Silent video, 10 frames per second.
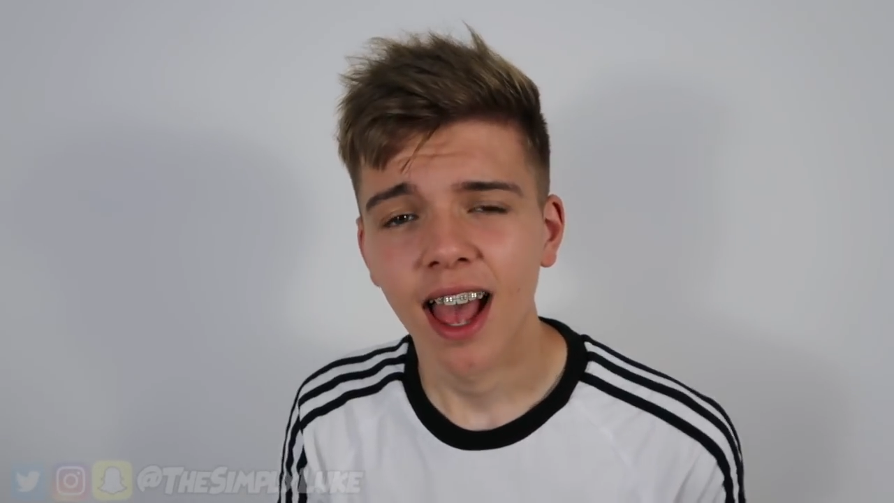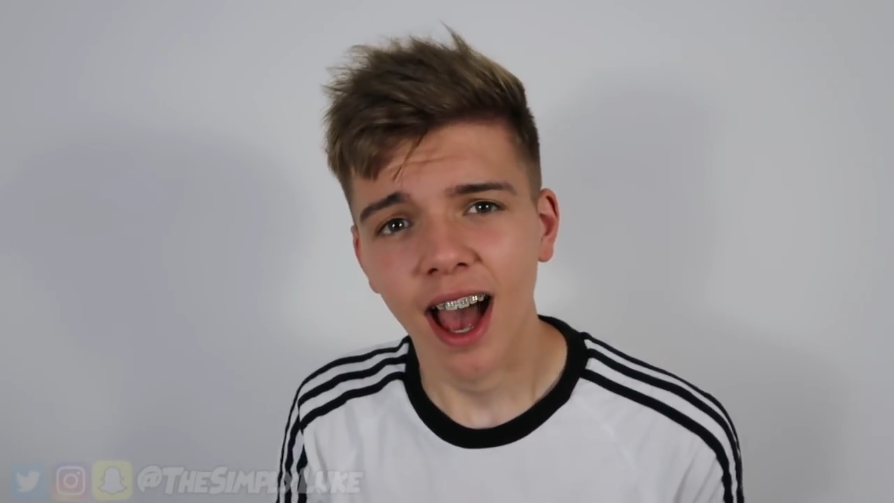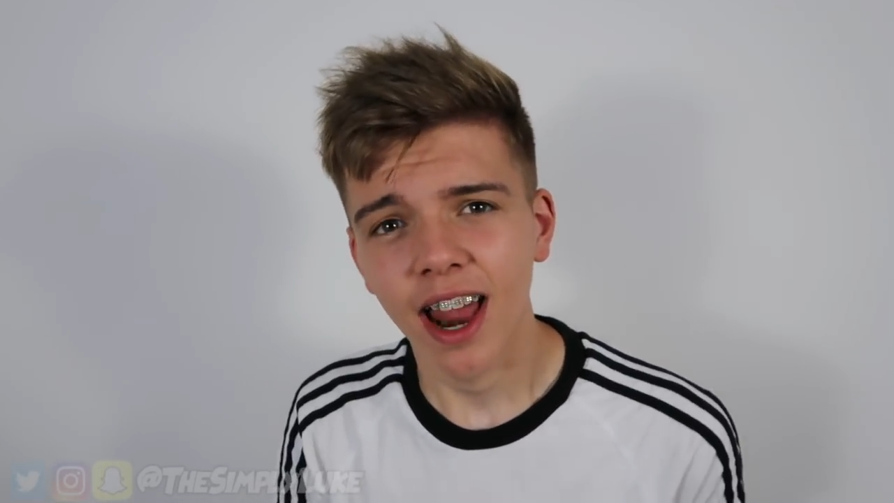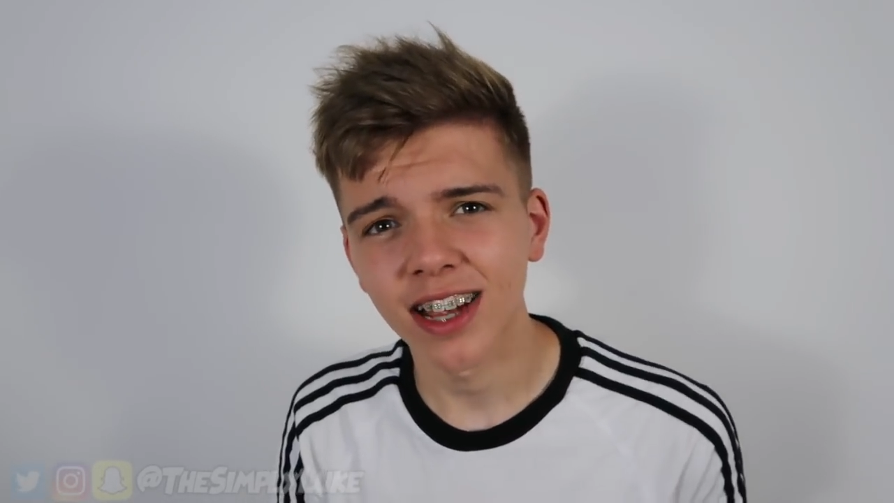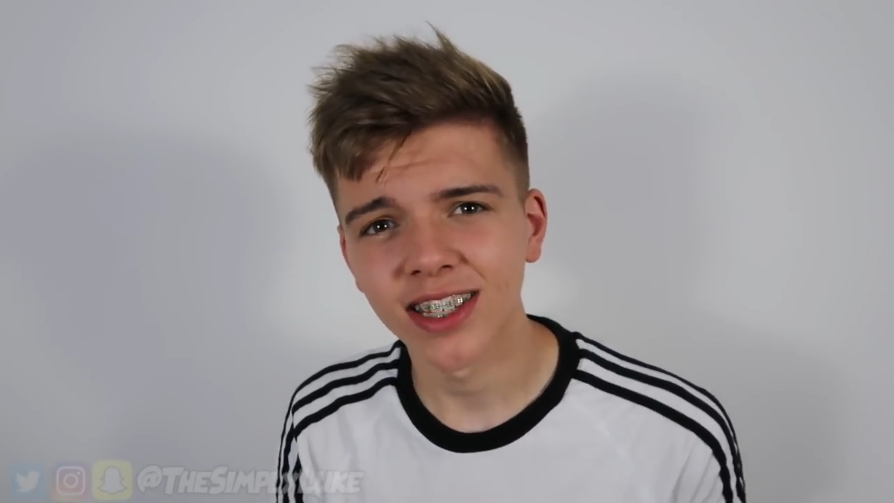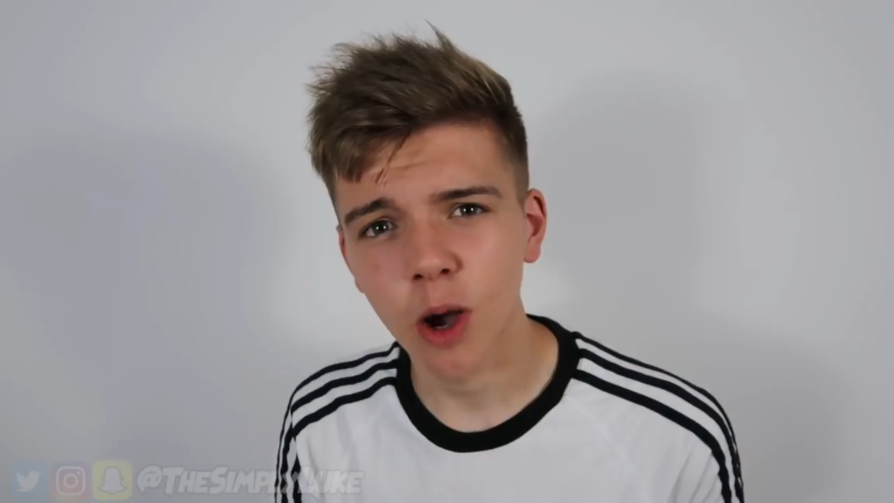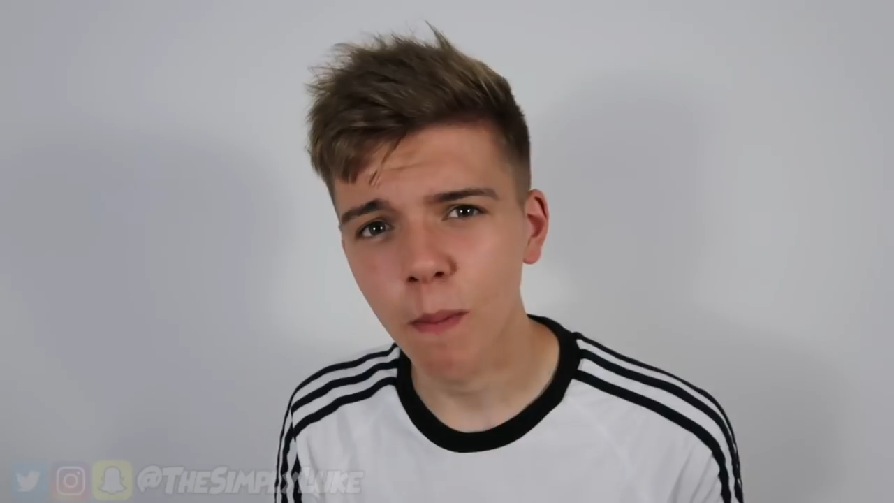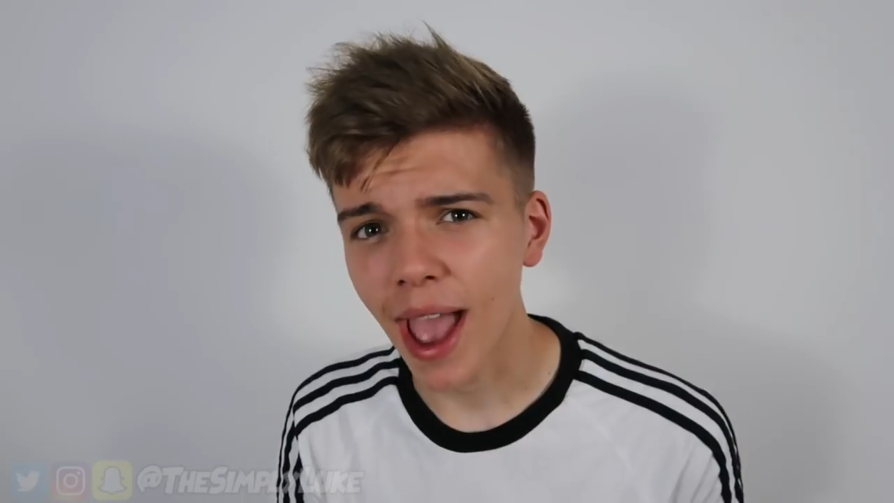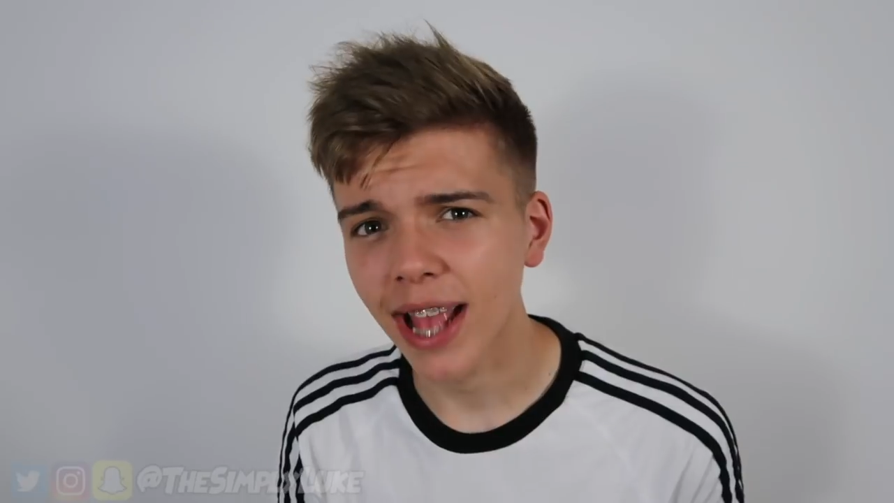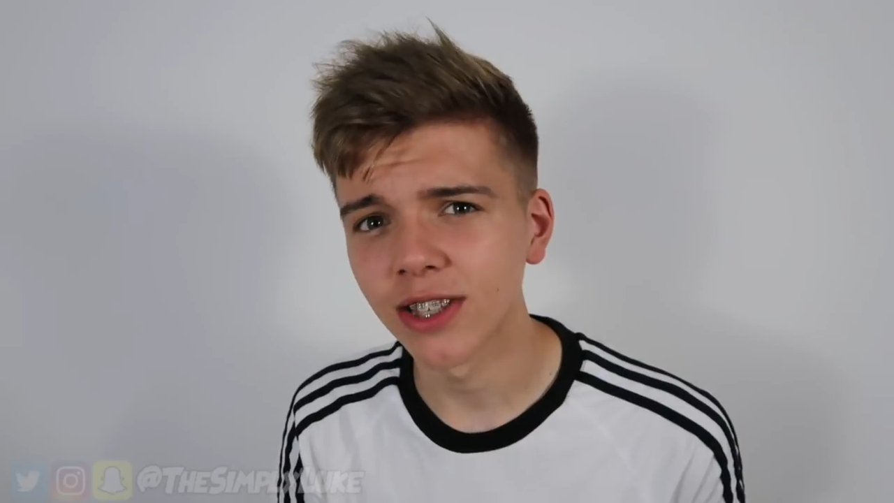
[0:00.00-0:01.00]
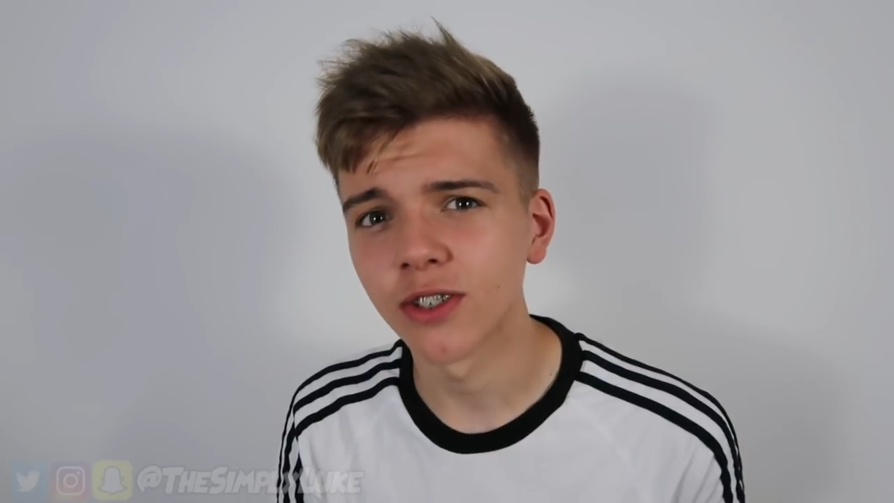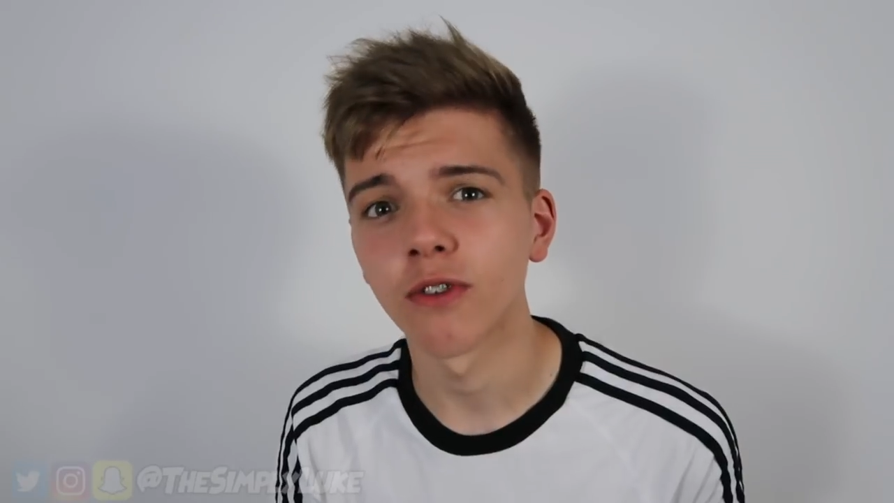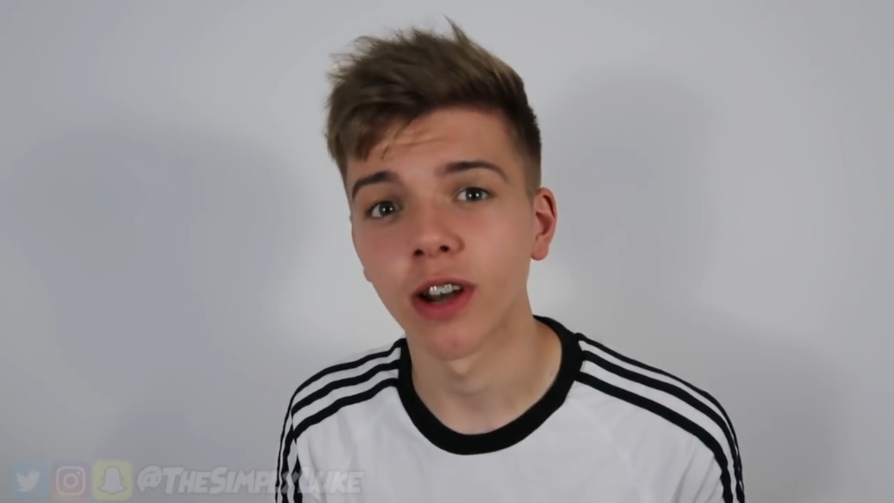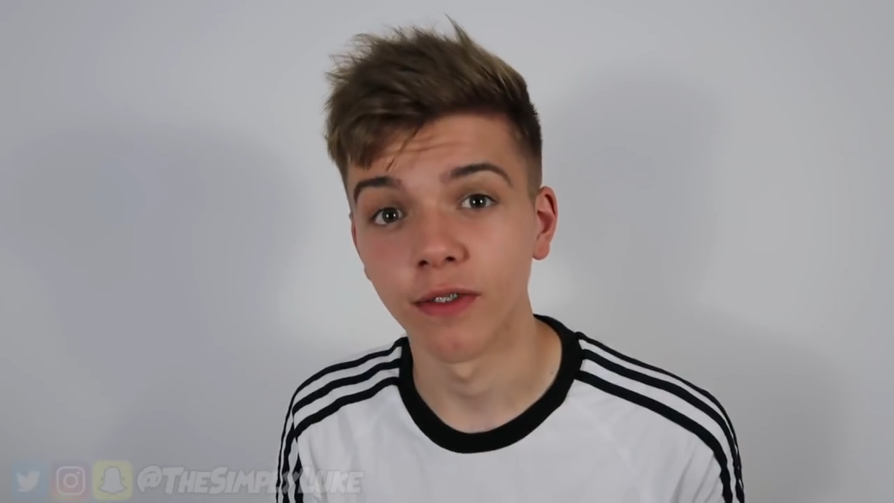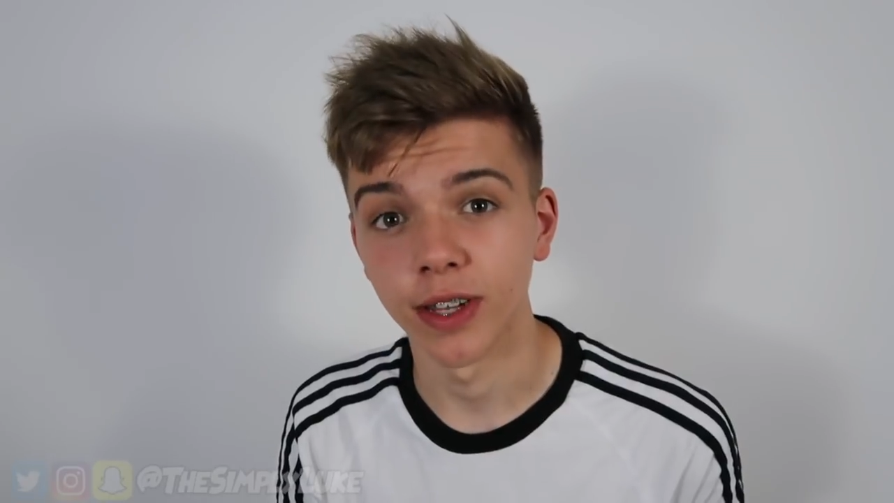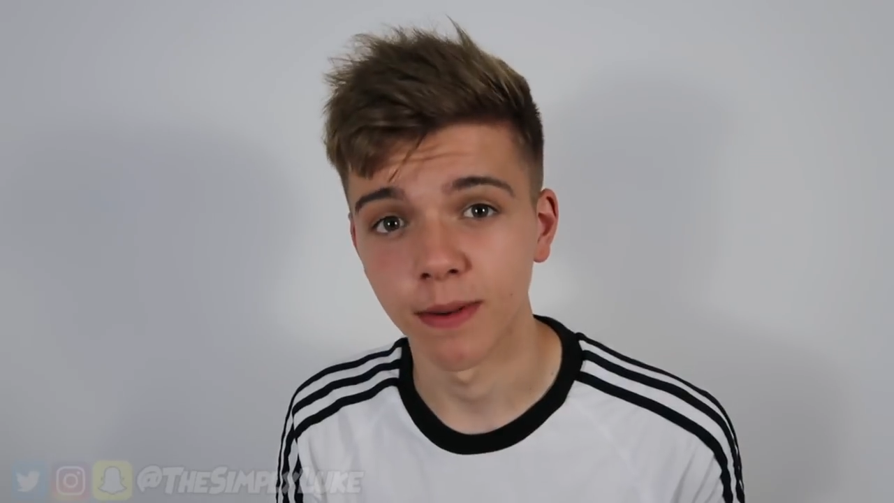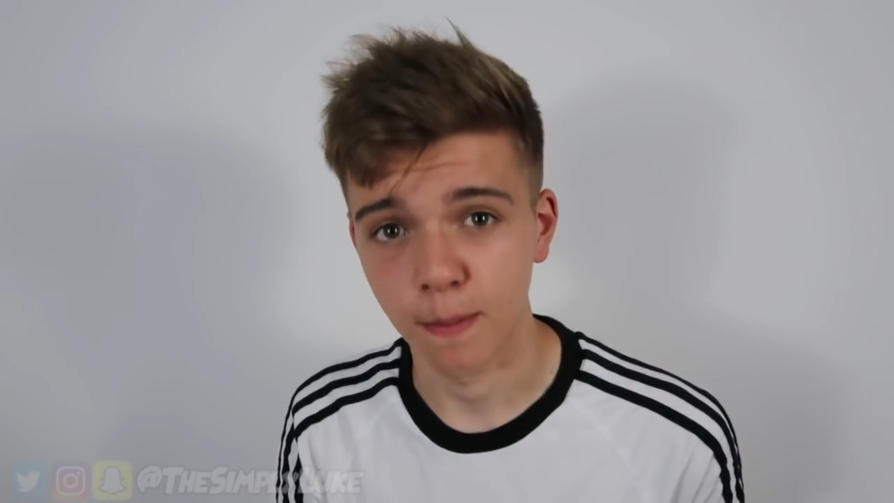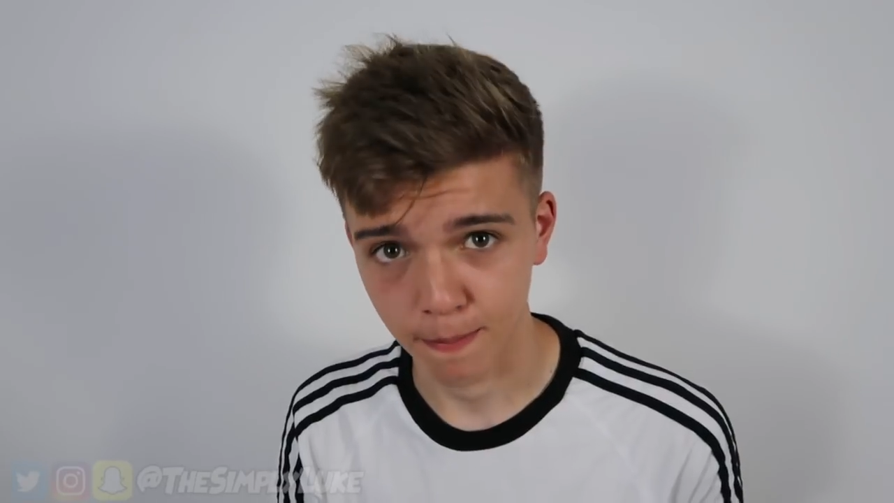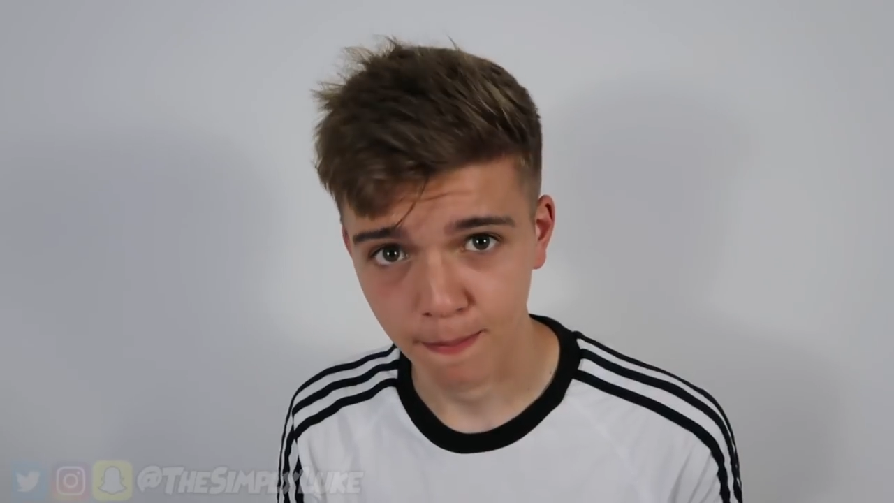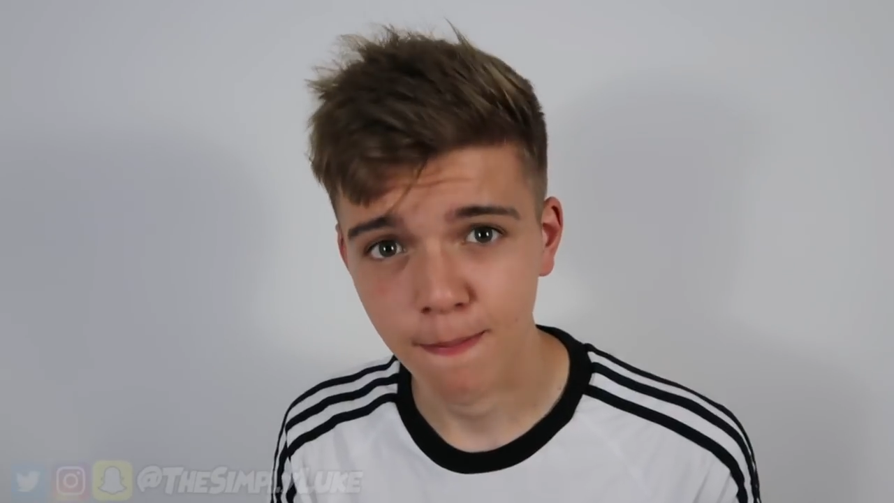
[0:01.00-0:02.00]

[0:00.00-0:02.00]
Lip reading: and I sell pens for a living.